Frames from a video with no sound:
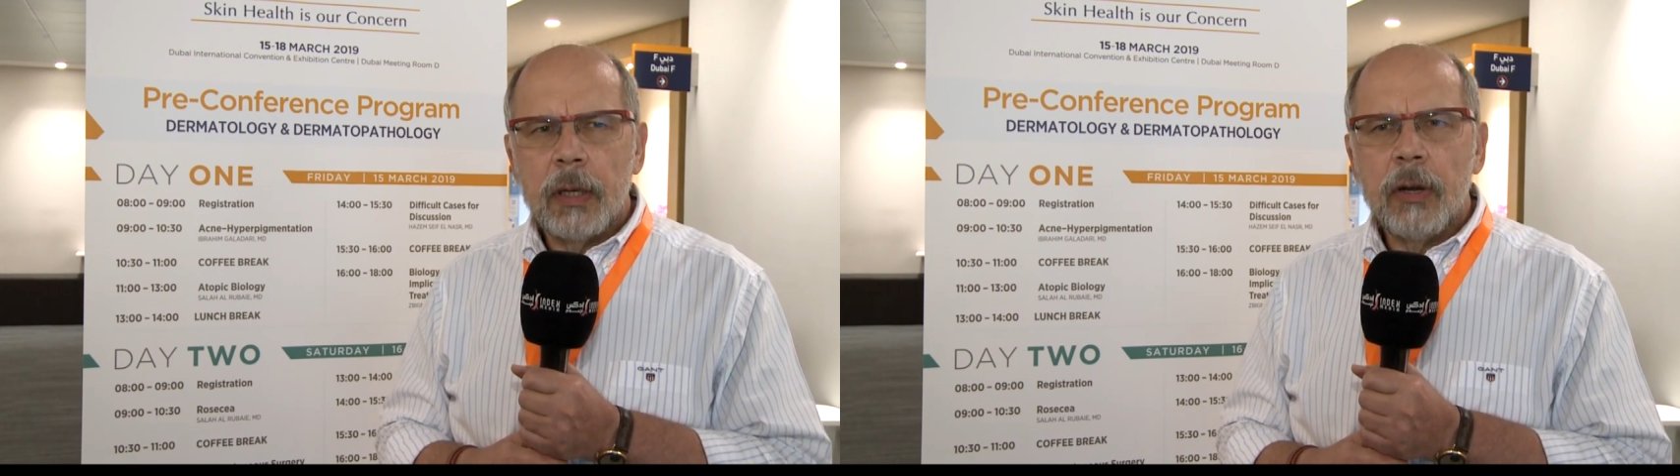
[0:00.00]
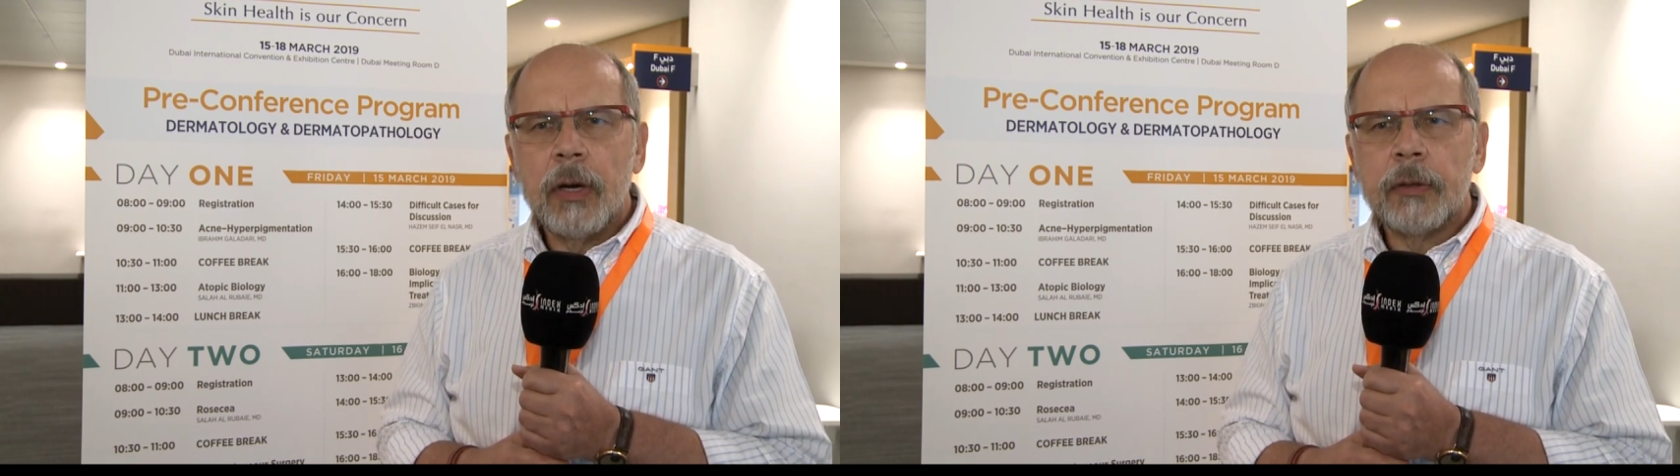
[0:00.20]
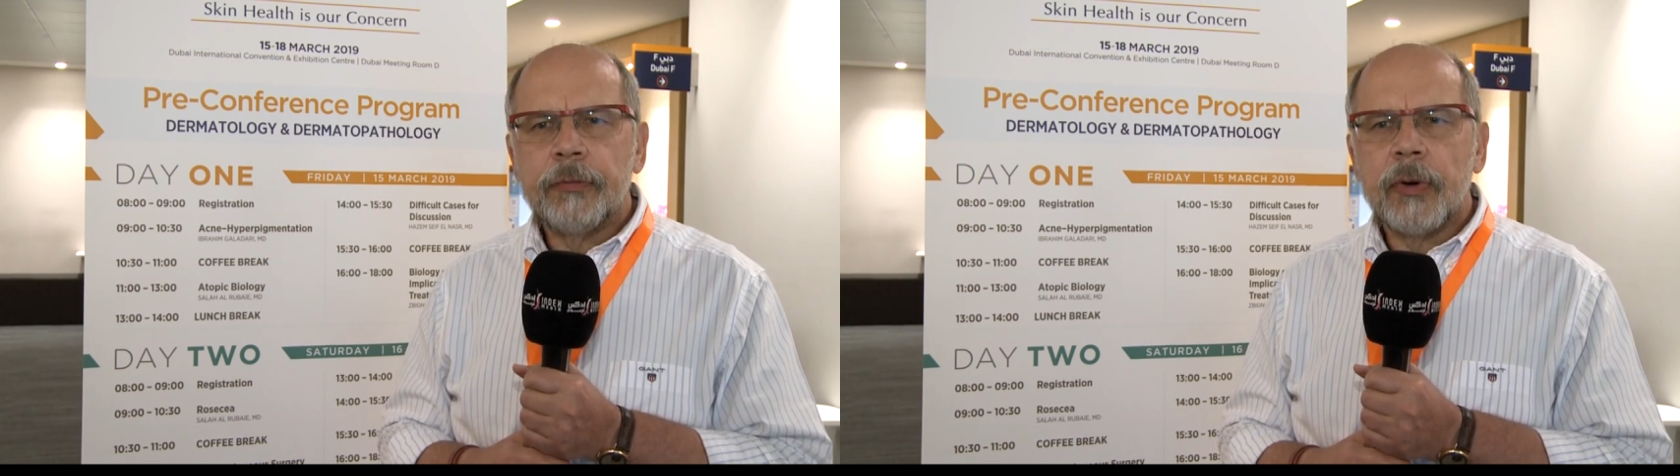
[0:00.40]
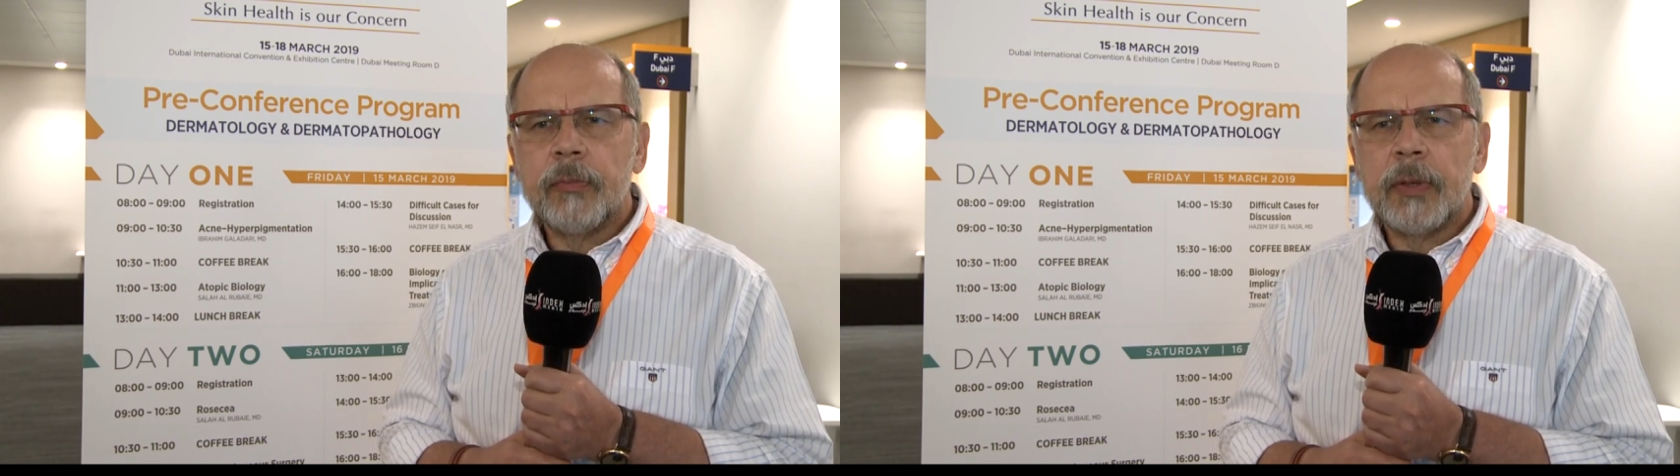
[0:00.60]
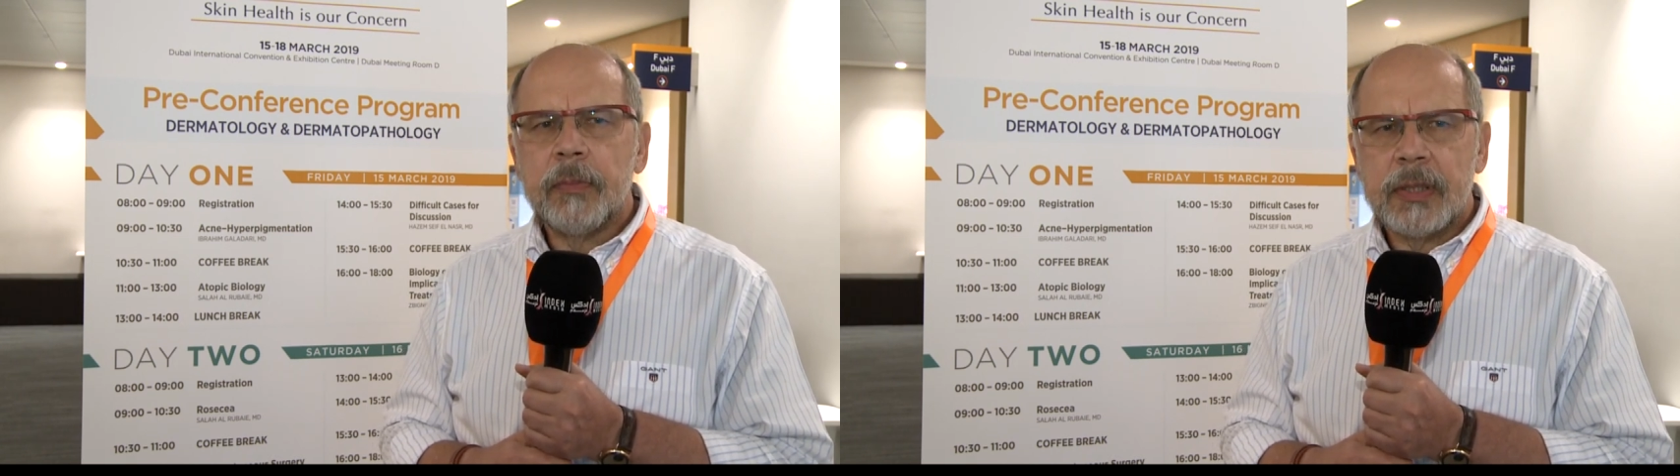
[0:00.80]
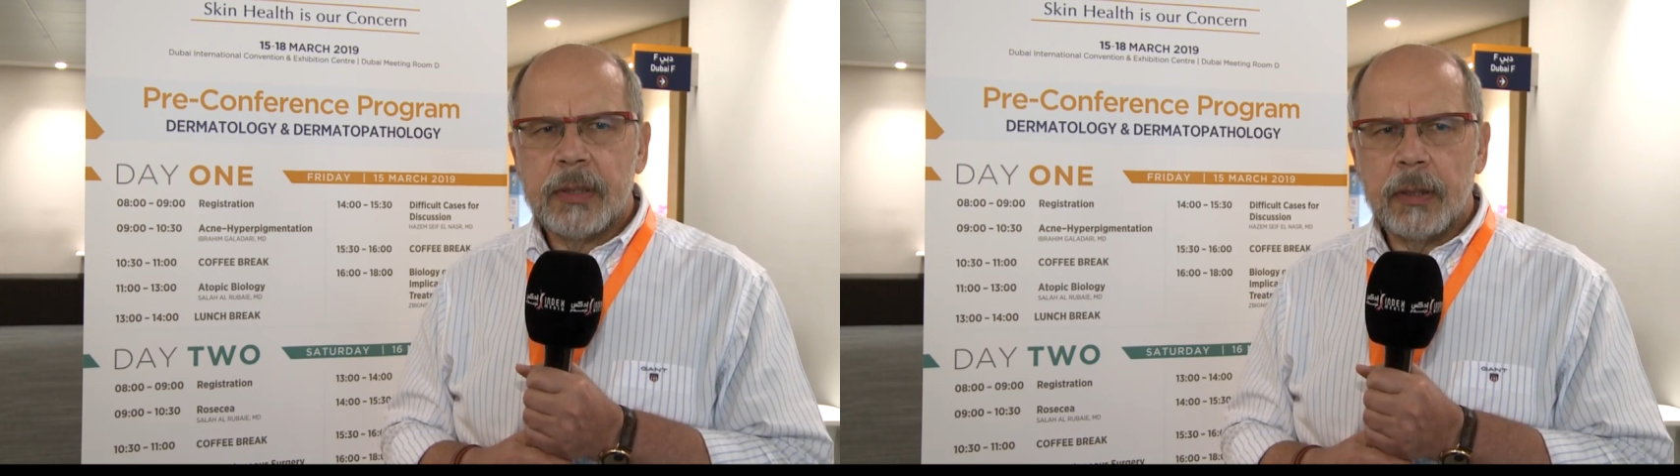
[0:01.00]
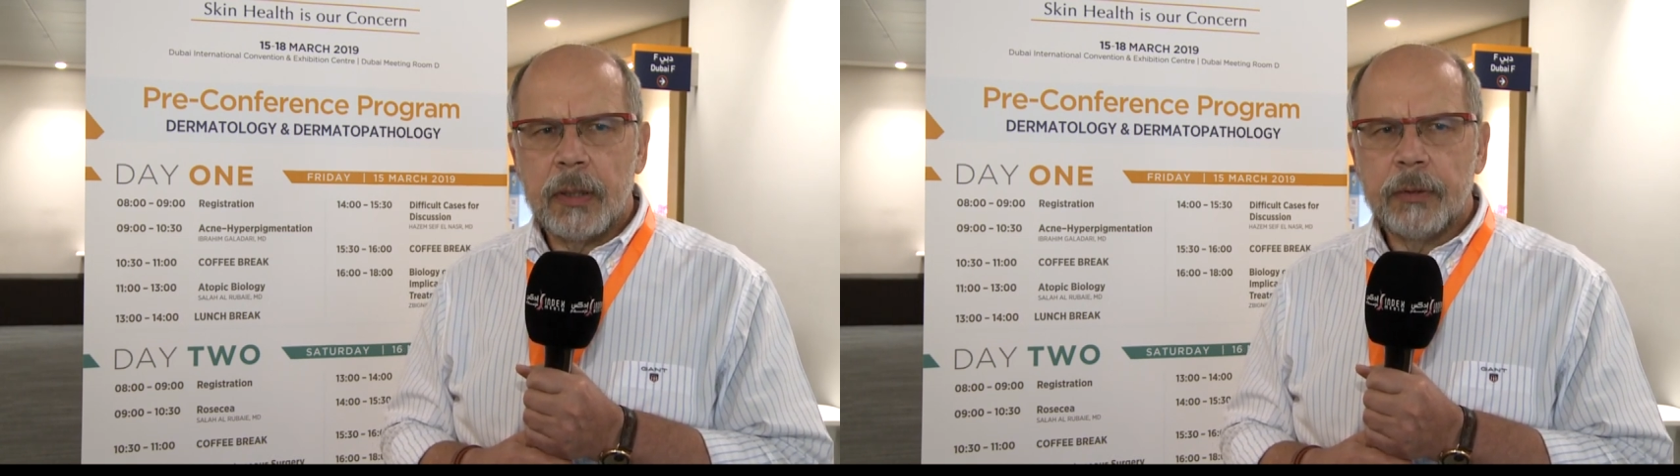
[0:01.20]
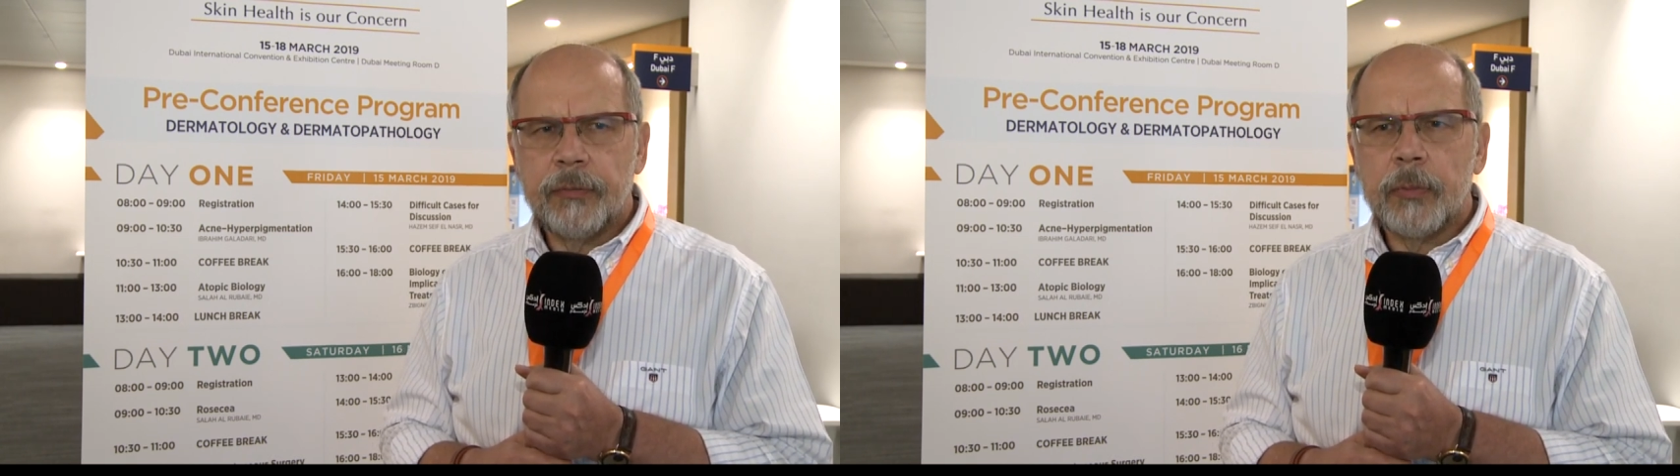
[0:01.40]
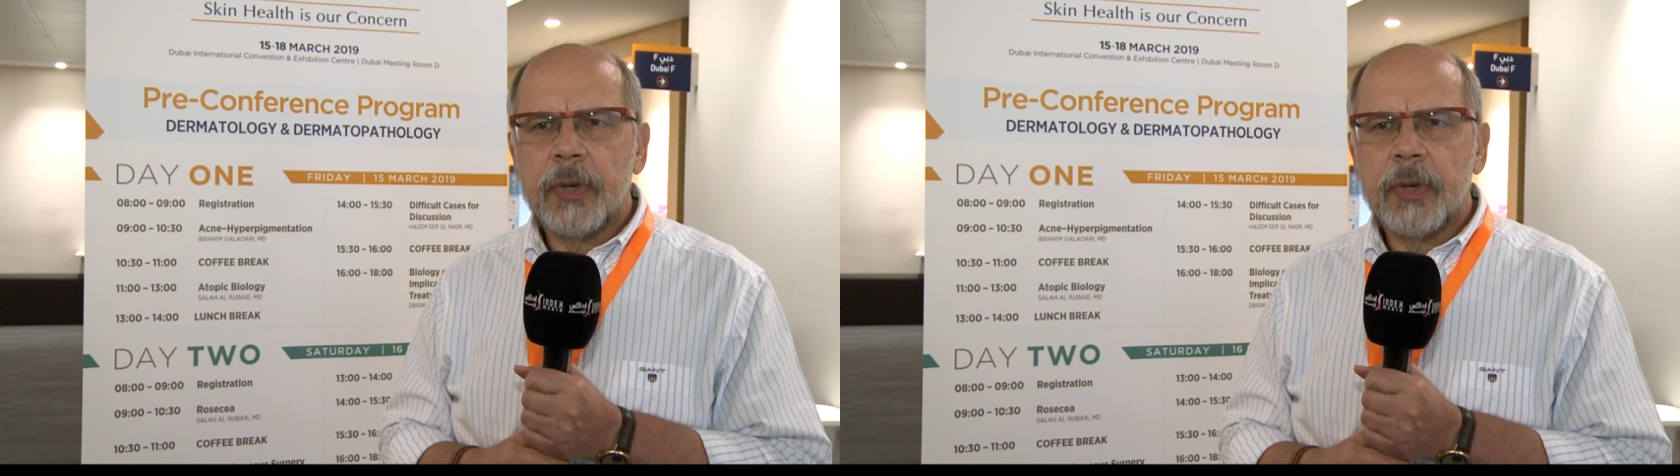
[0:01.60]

learn from the master and from